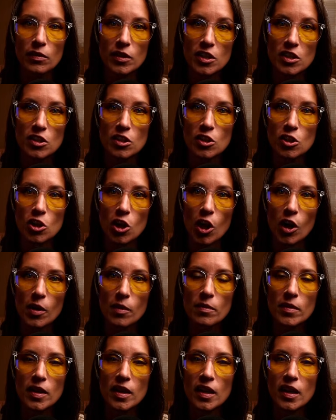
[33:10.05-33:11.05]
is the
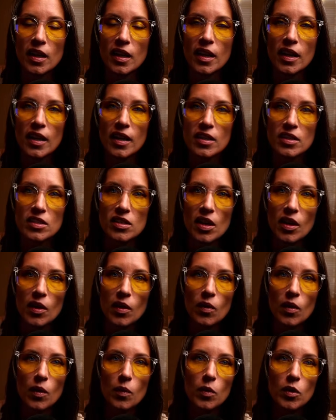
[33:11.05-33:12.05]
charm.
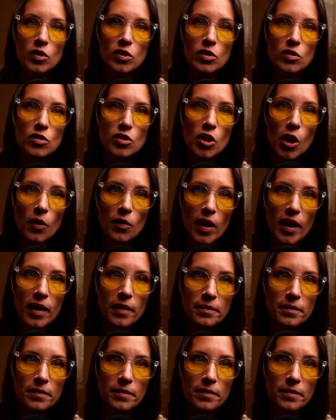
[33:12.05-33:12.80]
So we'll do Jonah.